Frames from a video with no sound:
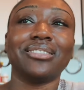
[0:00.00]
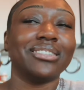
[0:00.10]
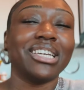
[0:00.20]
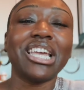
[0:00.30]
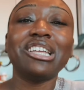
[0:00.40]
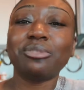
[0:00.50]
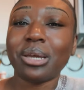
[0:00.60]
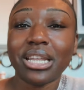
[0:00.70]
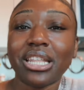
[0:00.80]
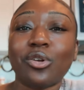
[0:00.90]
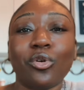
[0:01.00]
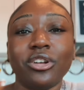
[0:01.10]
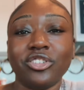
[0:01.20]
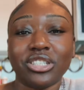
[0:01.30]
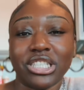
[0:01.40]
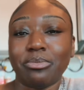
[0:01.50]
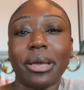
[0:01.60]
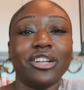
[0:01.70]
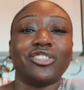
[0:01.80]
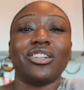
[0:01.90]
He's been in the corner just in his
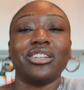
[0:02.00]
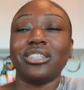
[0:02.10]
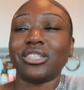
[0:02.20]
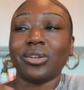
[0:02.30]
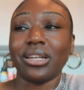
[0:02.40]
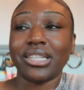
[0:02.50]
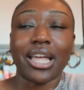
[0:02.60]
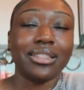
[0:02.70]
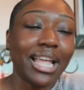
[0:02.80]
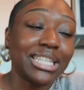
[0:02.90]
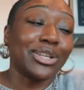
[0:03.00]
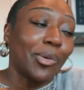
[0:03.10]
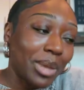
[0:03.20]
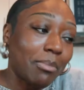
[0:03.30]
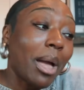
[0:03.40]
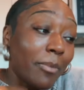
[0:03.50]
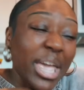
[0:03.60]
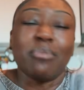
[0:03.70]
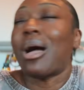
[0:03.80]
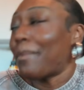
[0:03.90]
bed chilling, so that's on me. My
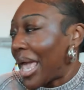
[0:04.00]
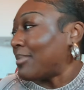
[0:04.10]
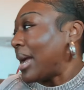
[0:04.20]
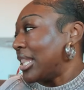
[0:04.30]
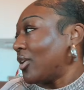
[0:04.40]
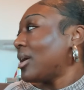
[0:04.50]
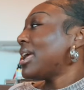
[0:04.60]
bad, Milo.